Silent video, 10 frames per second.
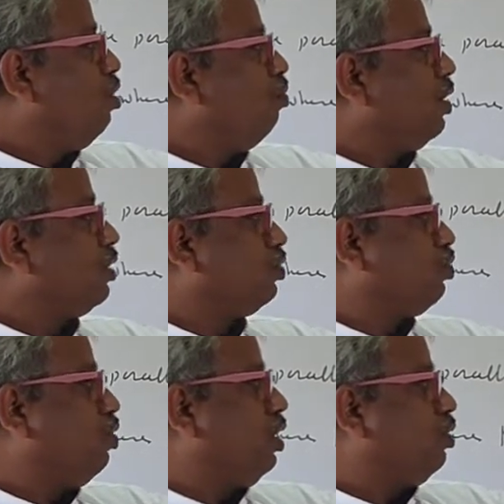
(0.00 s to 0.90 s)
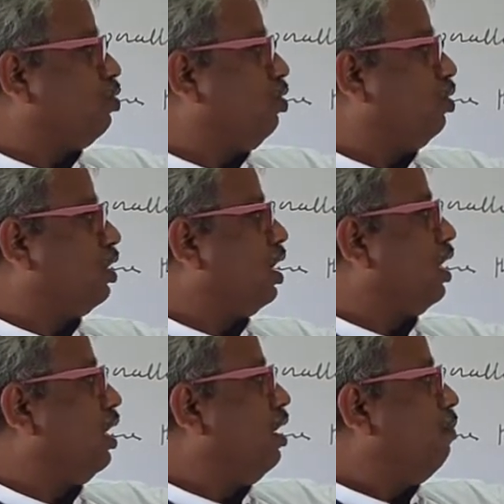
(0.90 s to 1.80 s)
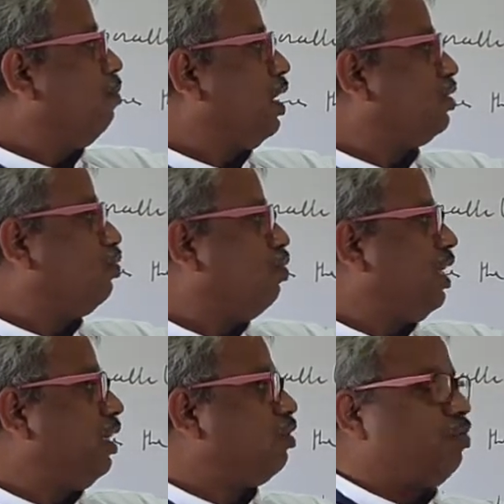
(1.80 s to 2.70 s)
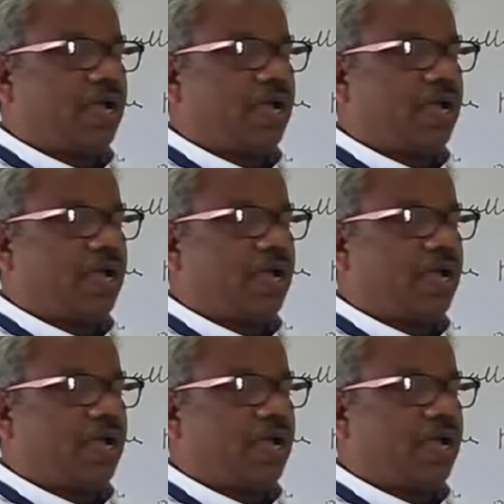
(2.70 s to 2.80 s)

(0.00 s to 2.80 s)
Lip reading: plus 2 into 3 plus 1 into